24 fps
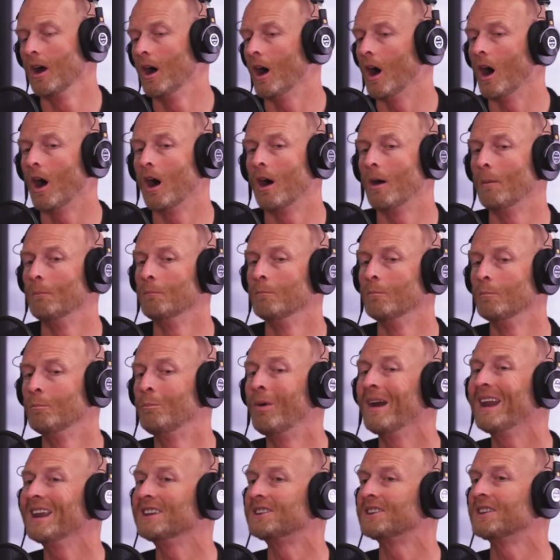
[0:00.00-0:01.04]

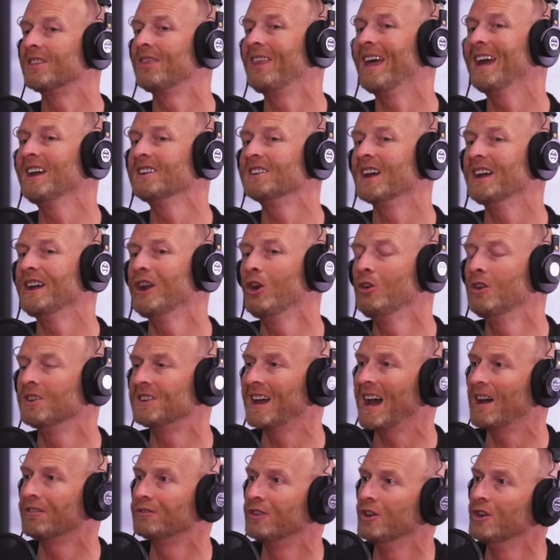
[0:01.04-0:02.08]
But it's things that you just
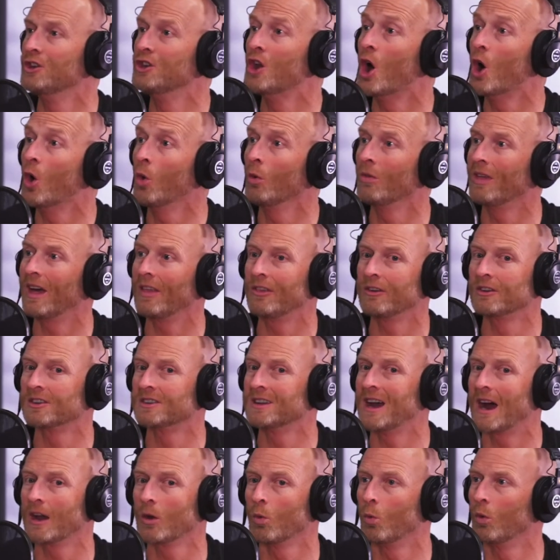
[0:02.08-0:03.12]
have to know that there's
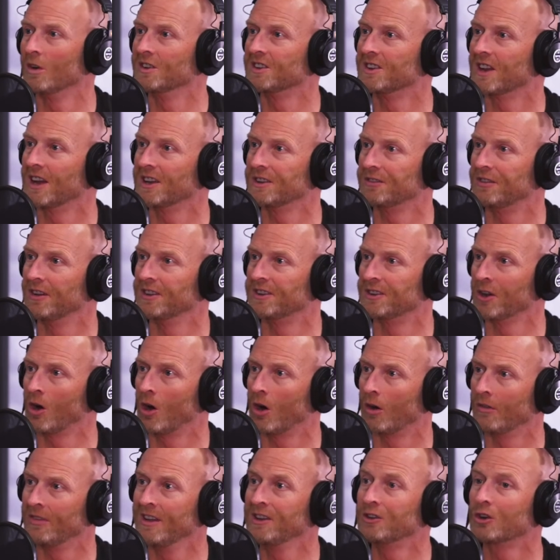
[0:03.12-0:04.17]
not a
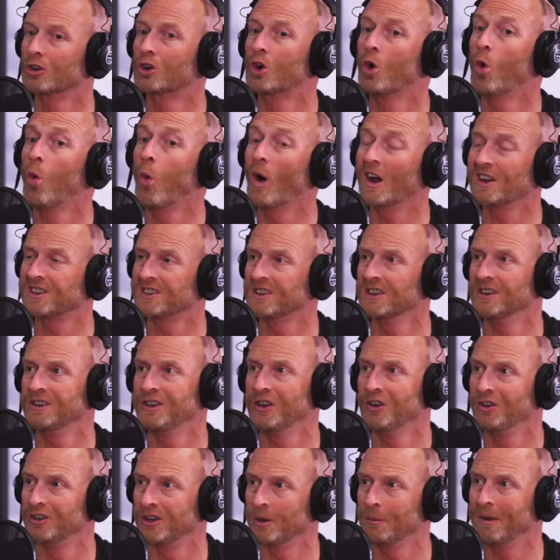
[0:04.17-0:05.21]
one-size-fits-all. These are questions
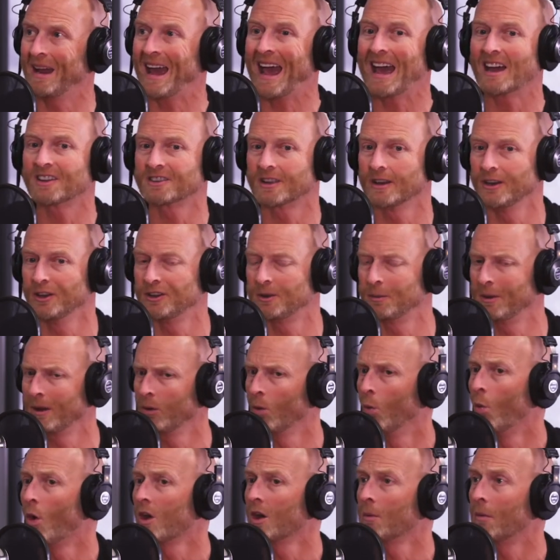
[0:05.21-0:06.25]
you should be asking. You should be like,
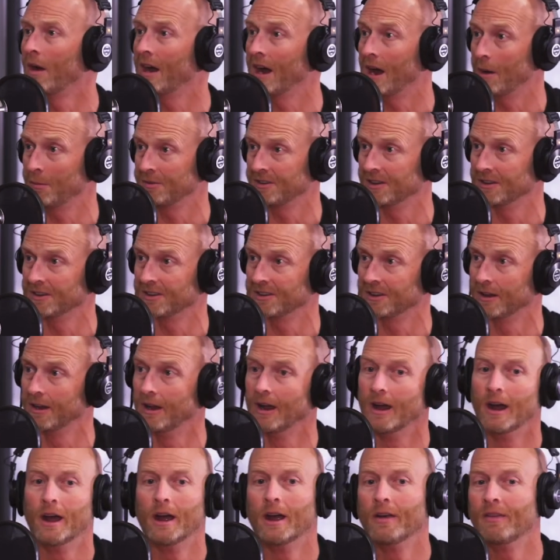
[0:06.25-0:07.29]
well, what are my options?
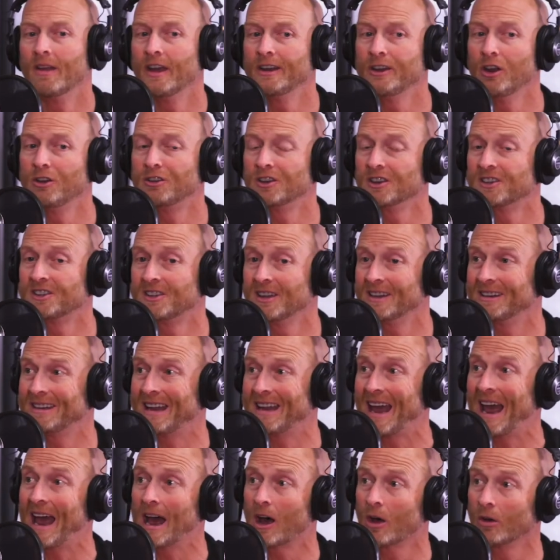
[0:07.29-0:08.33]
Then you should sit
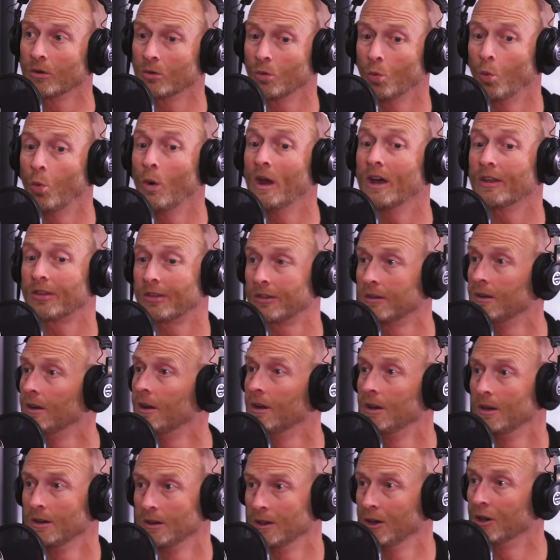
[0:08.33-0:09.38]
down with
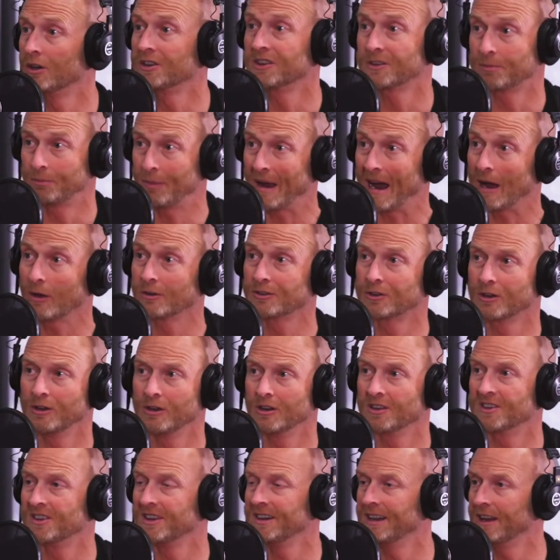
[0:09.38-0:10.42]
your spouse or
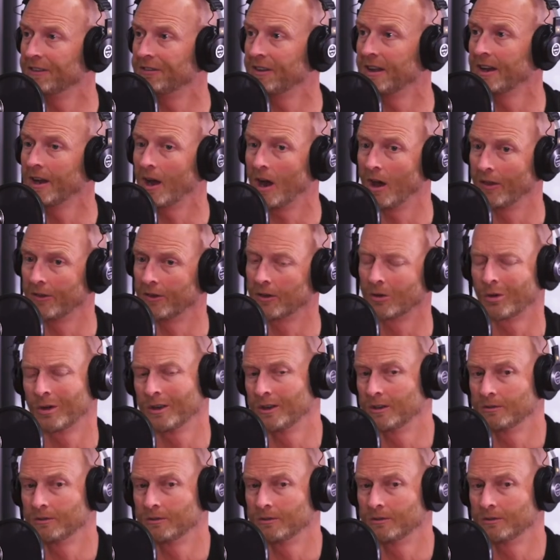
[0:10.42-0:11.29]
your significant other or